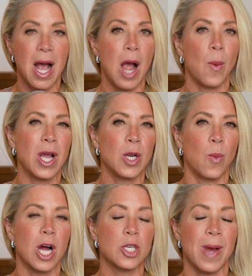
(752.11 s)
I want you to
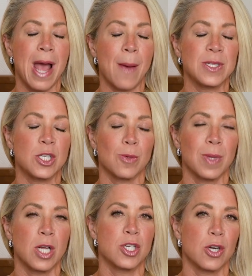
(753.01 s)
watch what happens to your
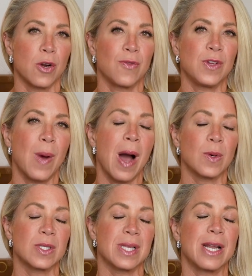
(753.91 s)
blood sugar a few
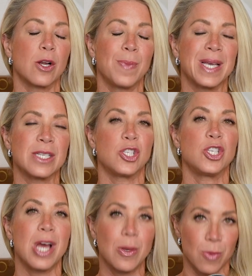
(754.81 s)
hours later, because
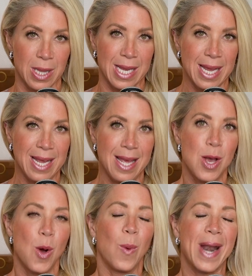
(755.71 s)
generally
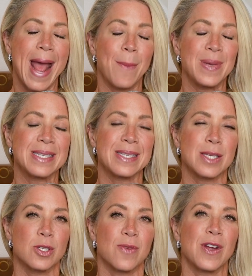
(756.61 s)
what happens is
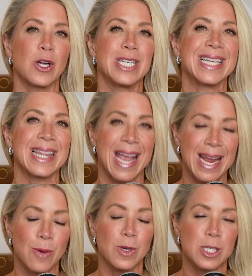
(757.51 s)
there's a very
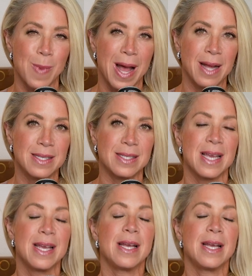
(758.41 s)
delayed response.